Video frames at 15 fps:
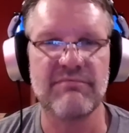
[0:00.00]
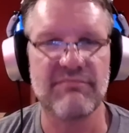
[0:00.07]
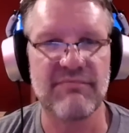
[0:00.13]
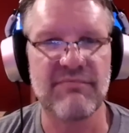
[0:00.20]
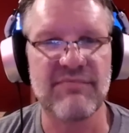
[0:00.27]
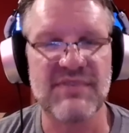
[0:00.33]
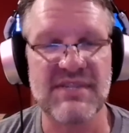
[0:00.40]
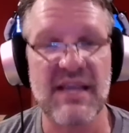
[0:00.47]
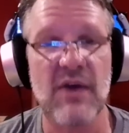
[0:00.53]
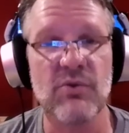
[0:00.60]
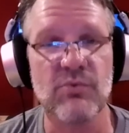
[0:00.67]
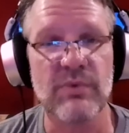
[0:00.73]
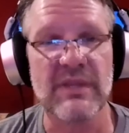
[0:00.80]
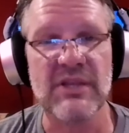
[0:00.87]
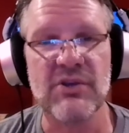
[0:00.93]
sound
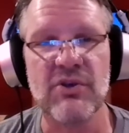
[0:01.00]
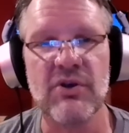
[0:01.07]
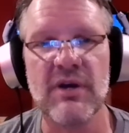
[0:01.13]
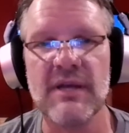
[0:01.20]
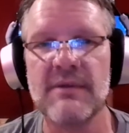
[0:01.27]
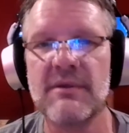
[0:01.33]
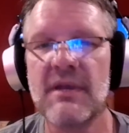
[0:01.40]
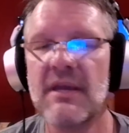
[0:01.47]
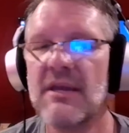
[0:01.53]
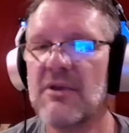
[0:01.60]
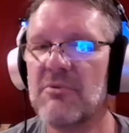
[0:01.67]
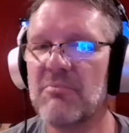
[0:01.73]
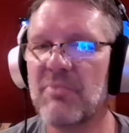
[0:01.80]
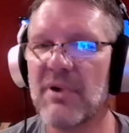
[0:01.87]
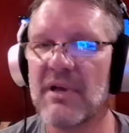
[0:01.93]
really good,
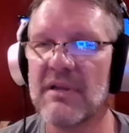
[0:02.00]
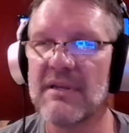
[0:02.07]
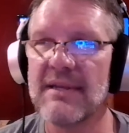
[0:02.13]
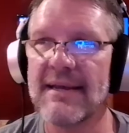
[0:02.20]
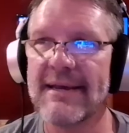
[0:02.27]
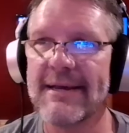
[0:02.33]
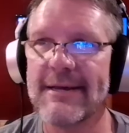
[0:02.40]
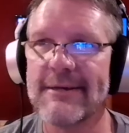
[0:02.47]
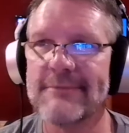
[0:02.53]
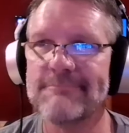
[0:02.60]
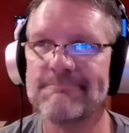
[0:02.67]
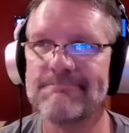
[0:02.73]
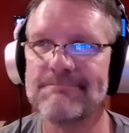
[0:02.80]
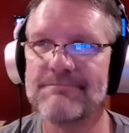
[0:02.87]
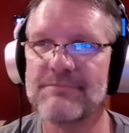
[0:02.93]
but I
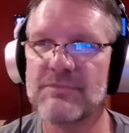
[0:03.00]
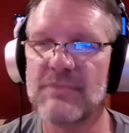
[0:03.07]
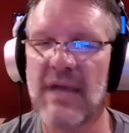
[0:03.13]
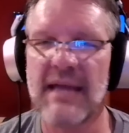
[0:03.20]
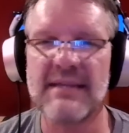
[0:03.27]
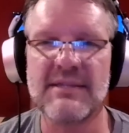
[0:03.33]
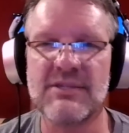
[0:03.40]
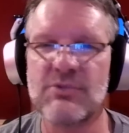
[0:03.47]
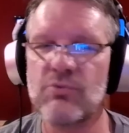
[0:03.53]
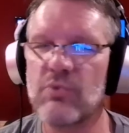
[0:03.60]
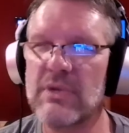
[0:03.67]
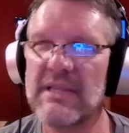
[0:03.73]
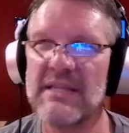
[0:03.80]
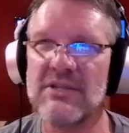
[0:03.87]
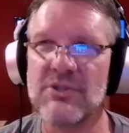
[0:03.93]

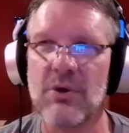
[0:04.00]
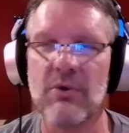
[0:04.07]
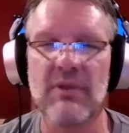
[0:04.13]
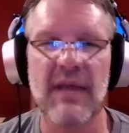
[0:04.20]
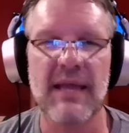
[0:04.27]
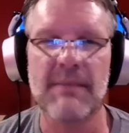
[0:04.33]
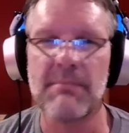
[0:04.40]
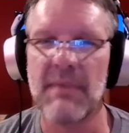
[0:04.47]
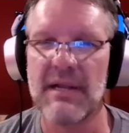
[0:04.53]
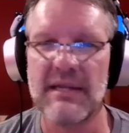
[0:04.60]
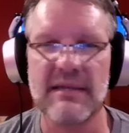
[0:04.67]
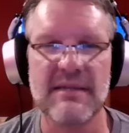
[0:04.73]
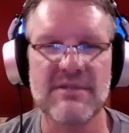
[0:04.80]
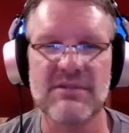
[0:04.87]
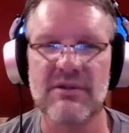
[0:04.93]
really don't like
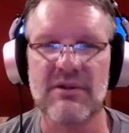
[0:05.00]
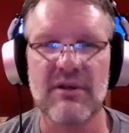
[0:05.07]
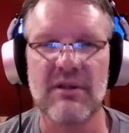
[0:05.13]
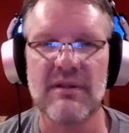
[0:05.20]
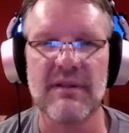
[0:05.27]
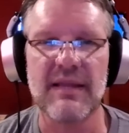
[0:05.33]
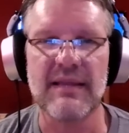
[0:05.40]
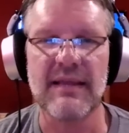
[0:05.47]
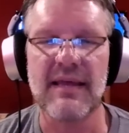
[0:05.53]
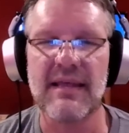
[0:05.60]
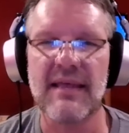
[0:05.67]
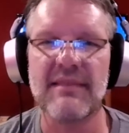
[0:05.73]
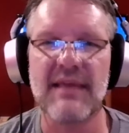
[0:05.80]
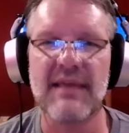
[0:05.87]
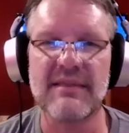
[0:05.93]
muddiness at all. Like
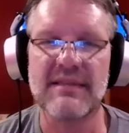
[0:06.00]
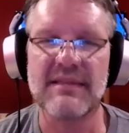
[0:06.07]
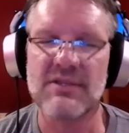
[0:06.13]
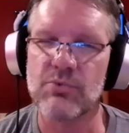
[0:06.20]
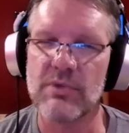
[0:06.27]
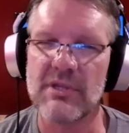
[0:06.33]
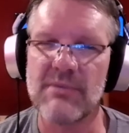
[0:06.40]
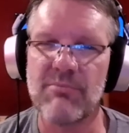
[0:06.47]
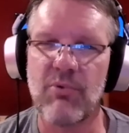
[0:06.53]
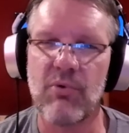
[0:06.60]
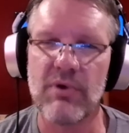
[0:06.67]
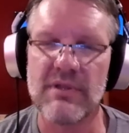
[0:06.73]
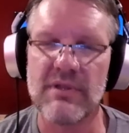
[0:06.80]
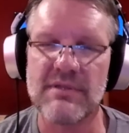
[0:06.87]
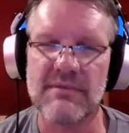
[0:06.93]
I think that's really
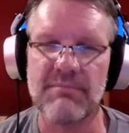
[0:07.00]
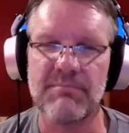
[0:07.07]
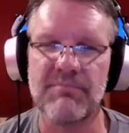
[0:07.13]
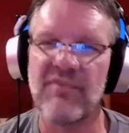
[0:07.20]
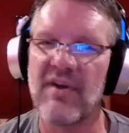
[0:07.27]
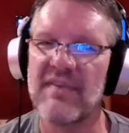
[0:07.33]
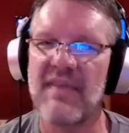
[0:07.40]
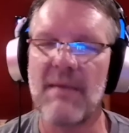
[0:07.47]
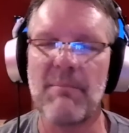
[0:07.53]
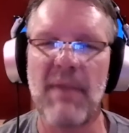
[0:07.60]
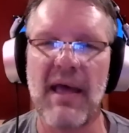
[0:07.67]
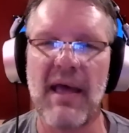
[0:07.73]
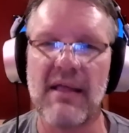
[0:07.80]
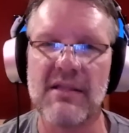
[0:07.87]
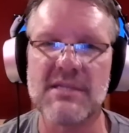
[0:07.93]
important to find that
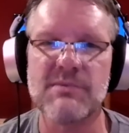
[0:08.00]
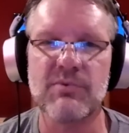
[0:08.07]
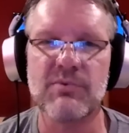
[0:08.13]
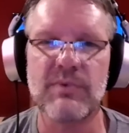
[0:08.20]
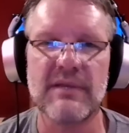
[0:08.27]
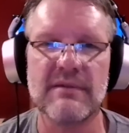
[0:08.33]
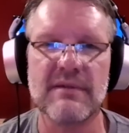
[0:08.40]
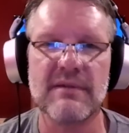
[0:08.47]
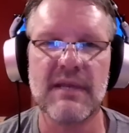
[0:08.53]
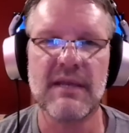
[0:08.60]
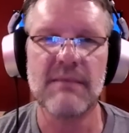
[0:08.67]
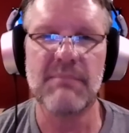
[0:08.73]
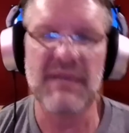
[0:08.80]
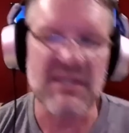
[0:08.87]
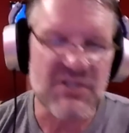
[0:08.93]
balance between
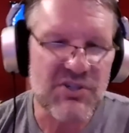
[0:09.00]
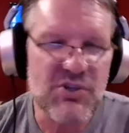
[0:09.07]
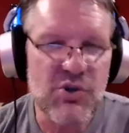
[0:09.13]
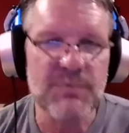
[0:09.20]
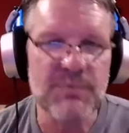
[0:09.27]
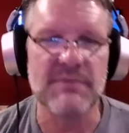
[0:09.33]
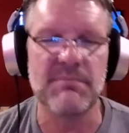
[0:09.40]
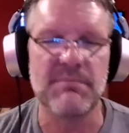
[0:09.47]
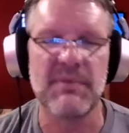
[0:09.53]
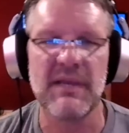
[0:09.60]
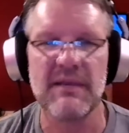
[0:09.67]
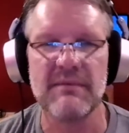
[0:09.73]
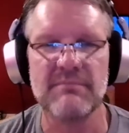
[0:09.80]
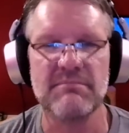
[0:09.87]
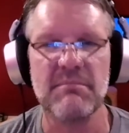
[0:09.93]
being scooped and
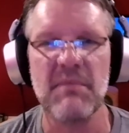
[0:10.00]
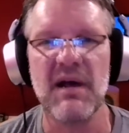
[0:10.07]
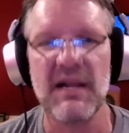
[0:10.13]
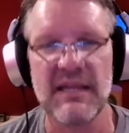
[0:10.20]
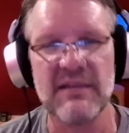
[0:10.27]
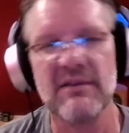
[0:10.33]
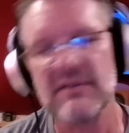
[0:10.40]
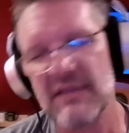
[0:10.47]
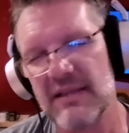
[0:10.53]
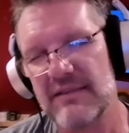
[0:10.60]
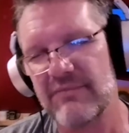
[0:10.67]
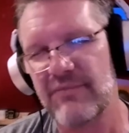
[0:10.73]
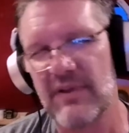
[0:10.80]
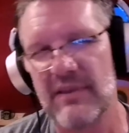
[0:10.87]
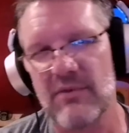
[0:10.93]
being muddy, and
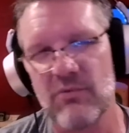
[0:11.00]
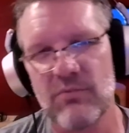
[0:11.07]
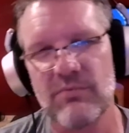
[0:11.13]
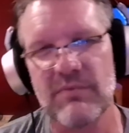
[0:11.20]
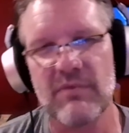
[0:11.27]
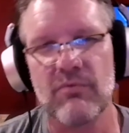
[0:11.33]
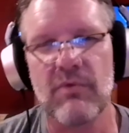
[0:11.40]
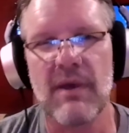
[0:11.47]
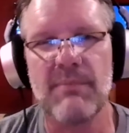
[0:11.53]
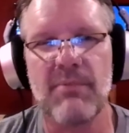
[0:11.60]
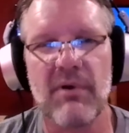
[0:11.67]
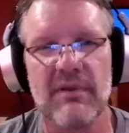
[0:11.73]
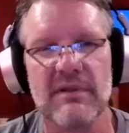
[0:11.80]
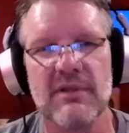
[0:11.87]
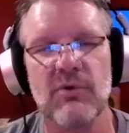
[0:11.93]
find that the right
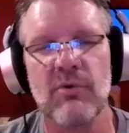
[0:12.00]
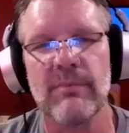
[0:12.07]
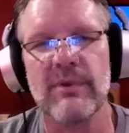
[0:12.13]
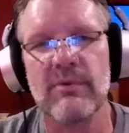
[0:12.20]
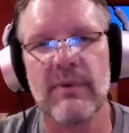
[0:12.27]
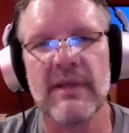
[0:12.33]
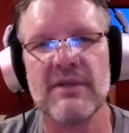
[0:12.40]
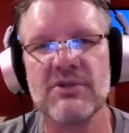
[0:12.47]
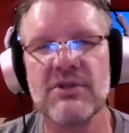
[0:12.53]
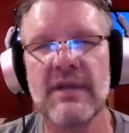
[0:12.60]
part of the lower mid range.